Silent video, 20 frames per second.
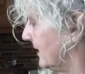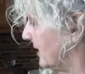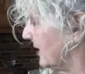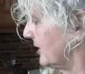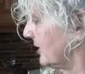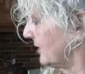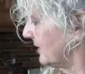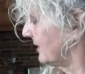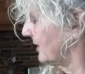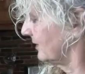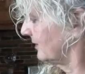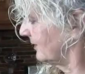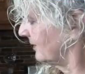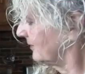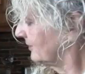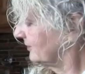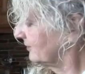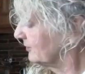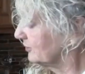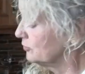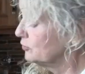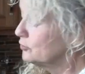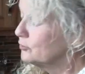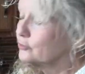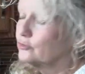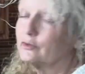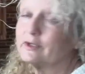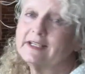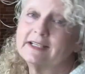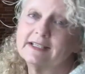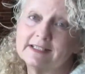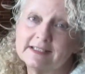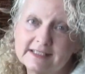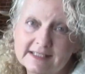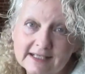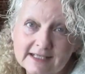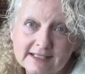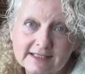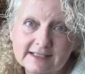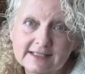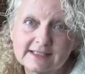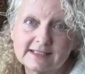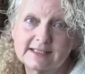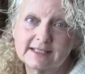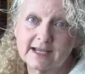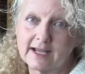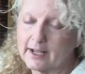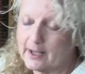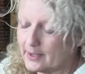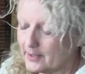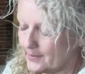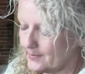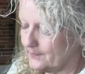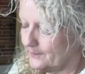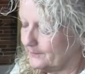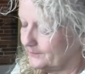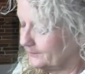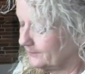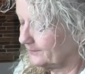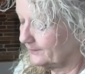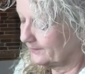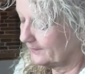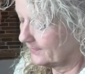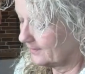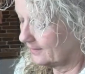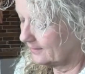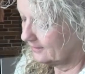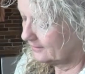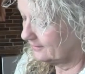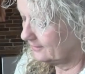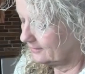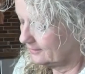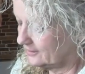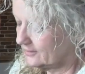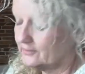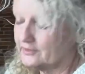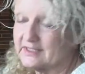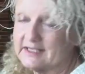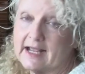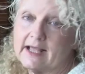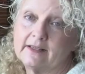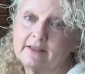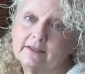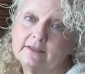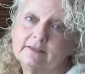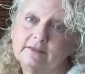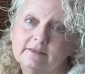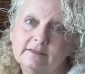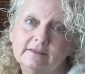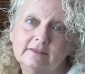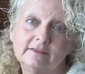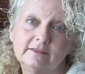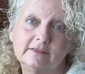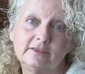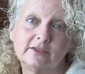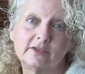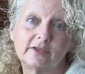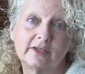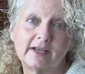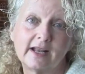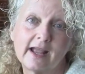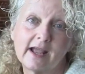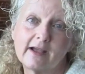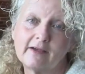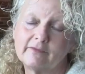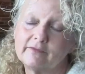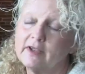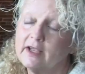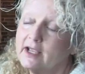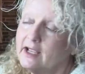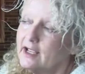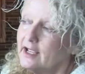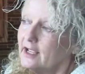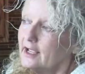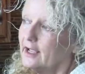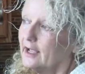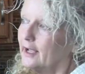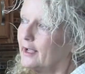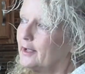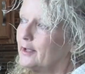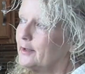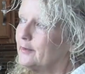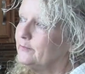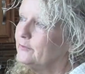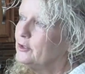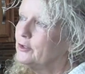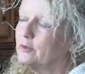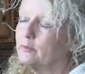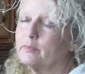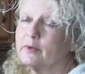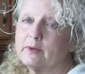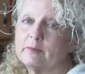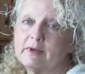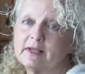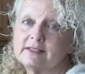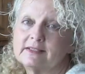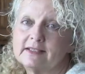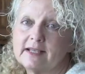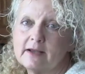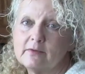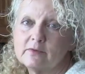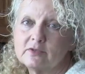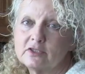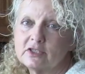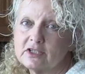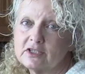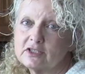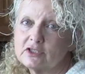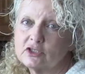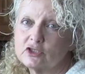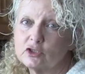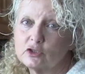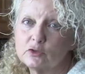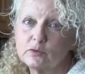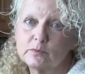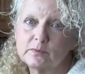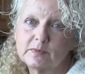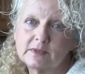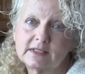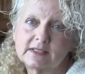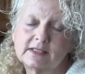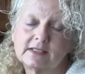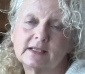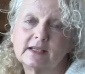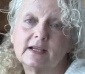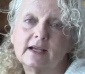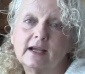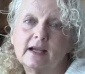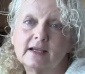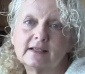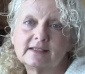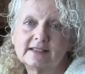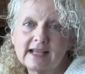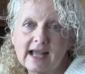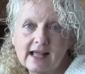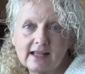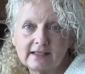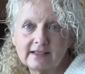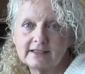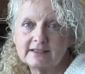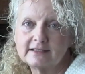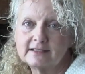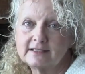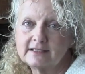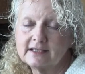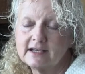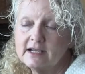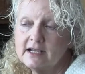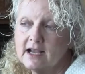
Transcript: dense, nutrient dense um, little salad you can have. Um, you can put them on sandwiches, soups, salads.